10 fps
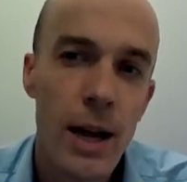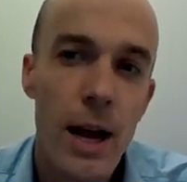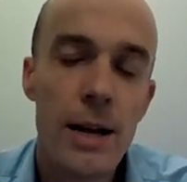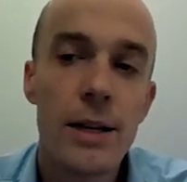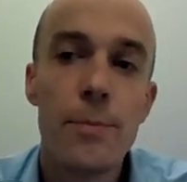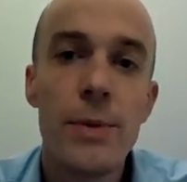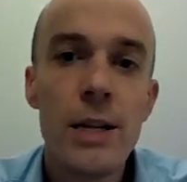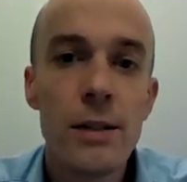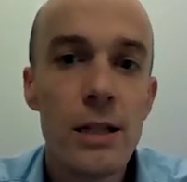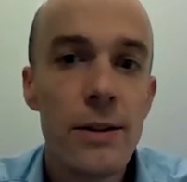and a
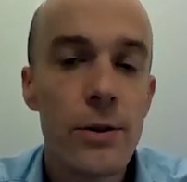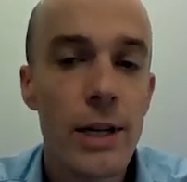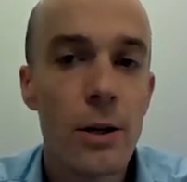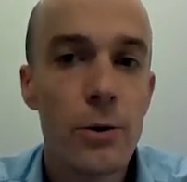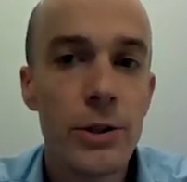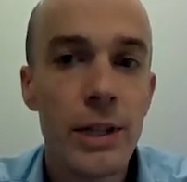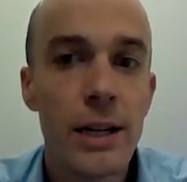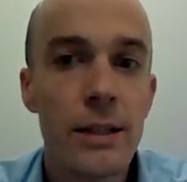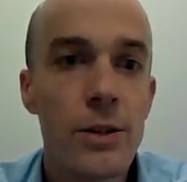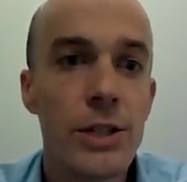mean delivered acoustic
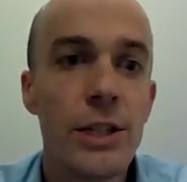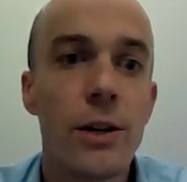energy